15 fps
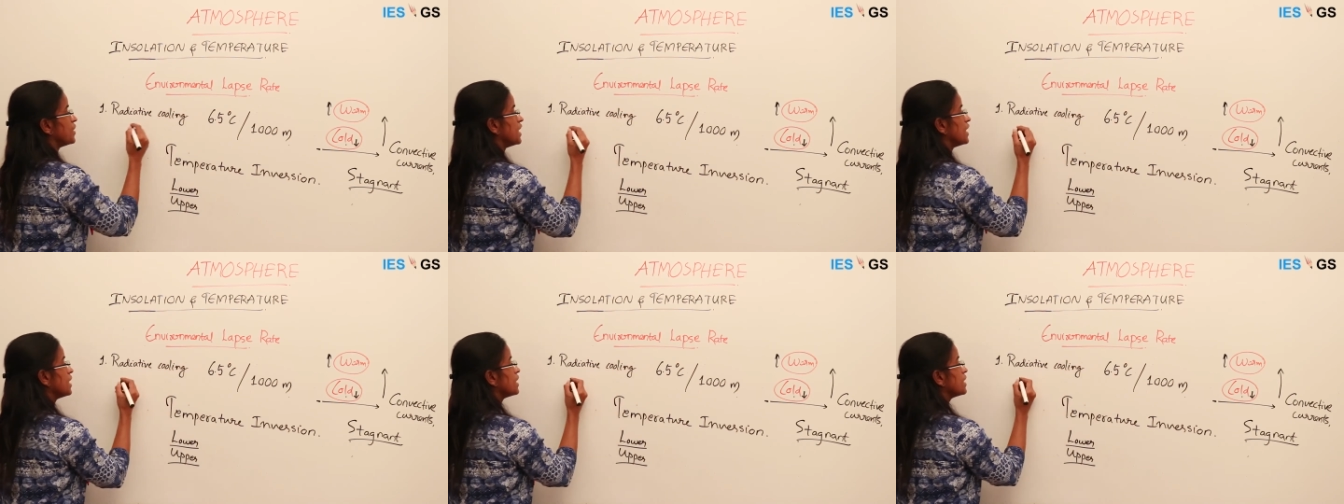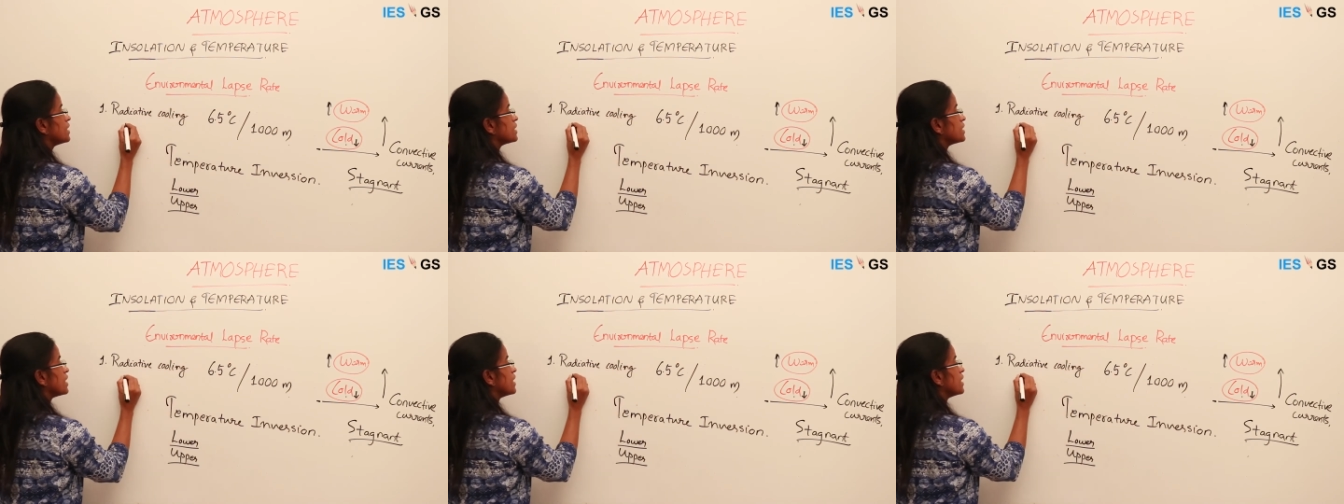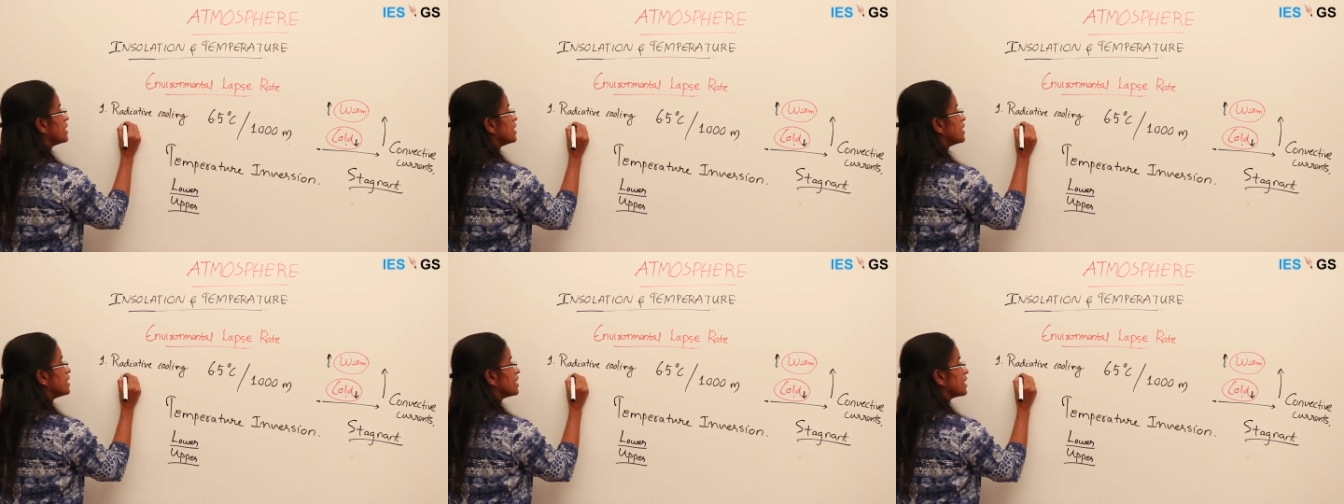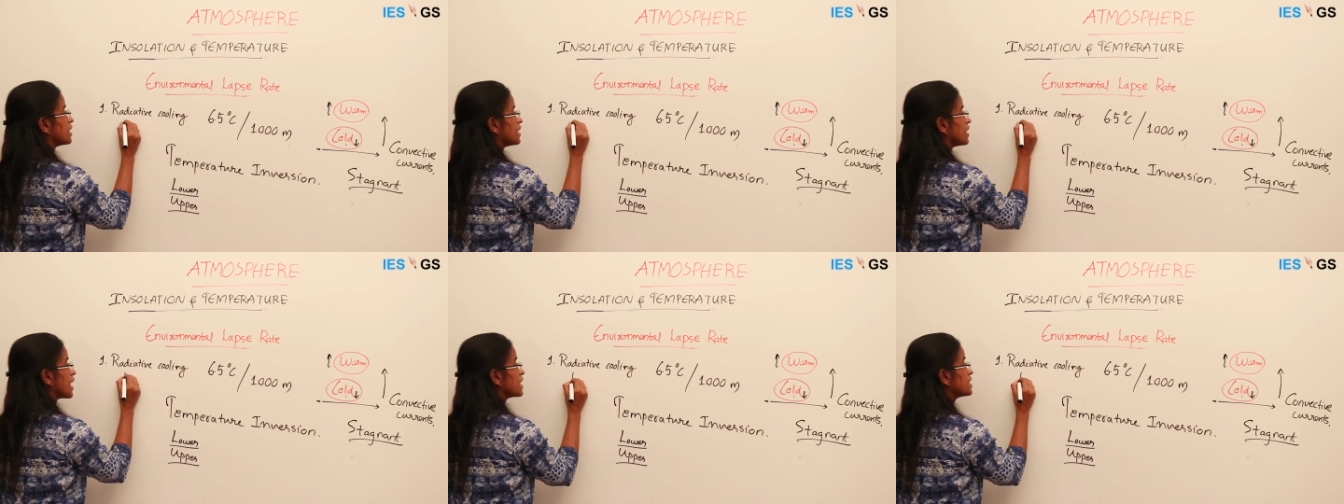when the
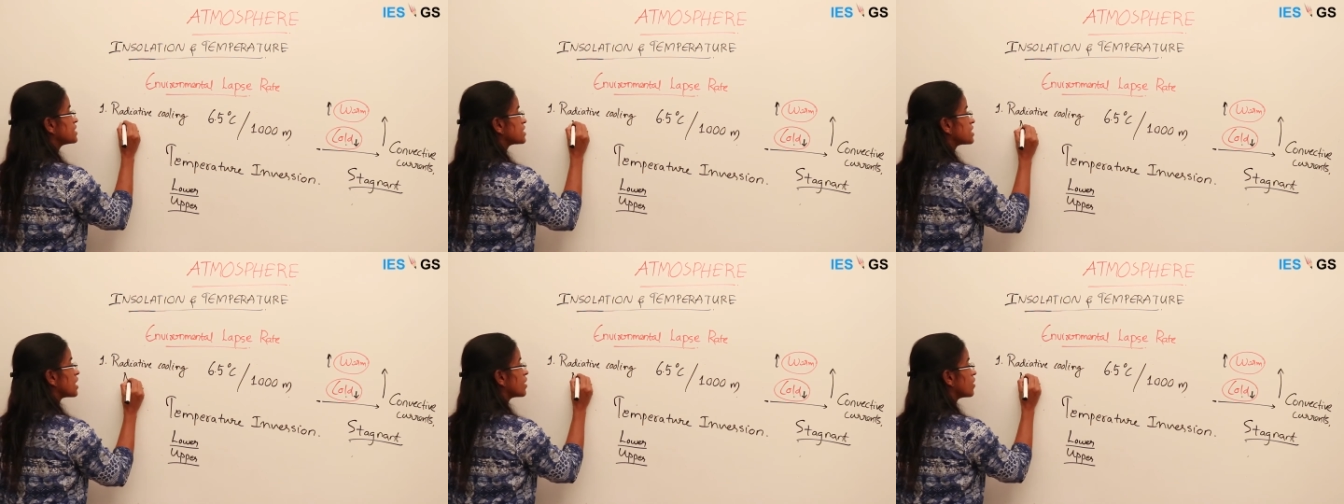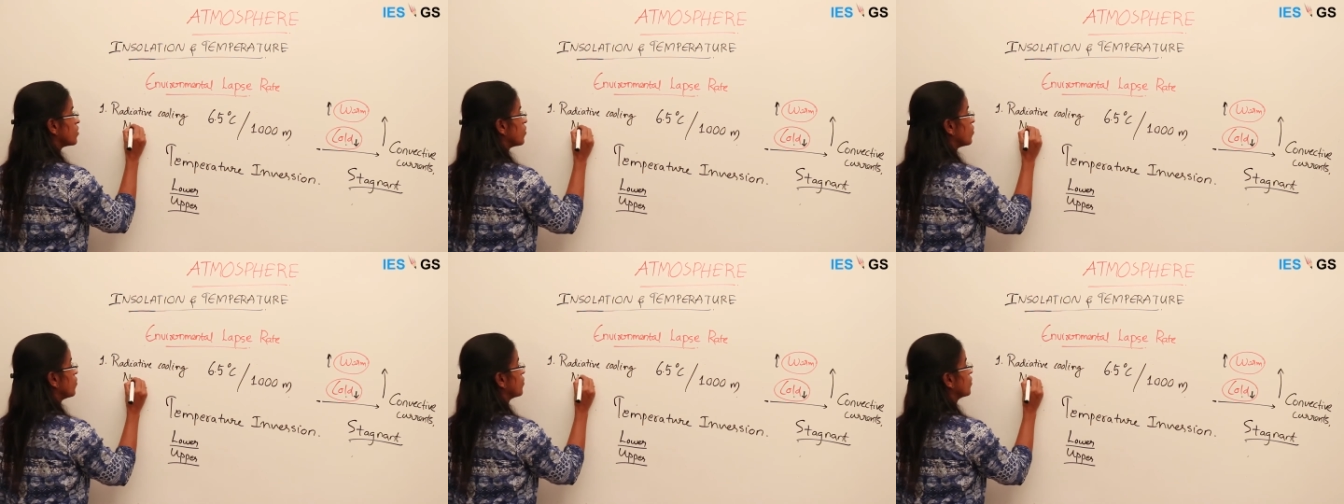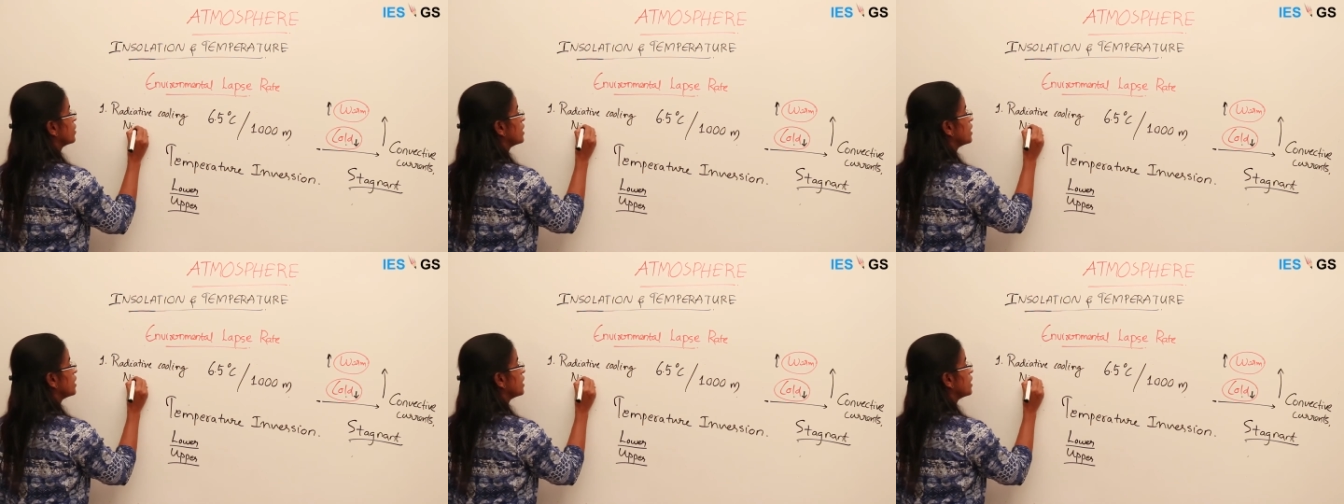nights are long.